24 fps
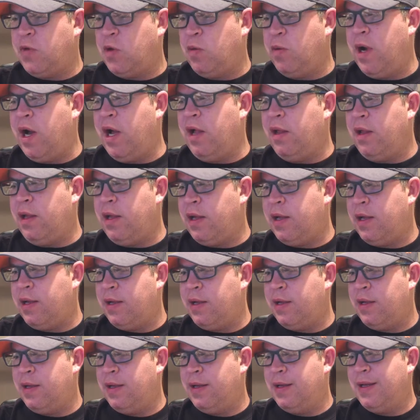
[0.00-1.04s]
well,
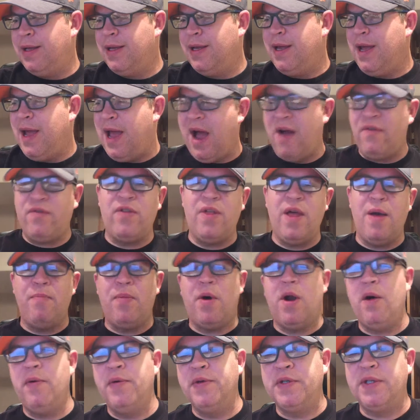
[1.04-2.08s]
after that
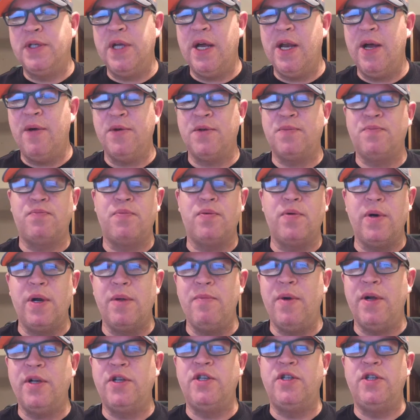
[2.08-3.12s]
bottle was done, I was pretty
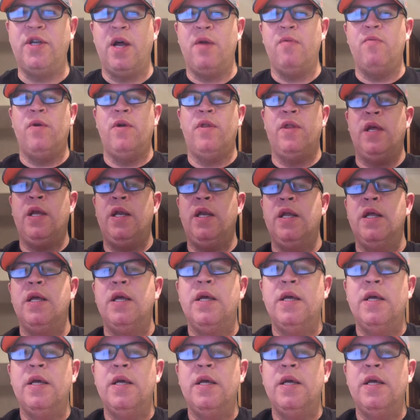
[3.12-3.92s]
much done with it.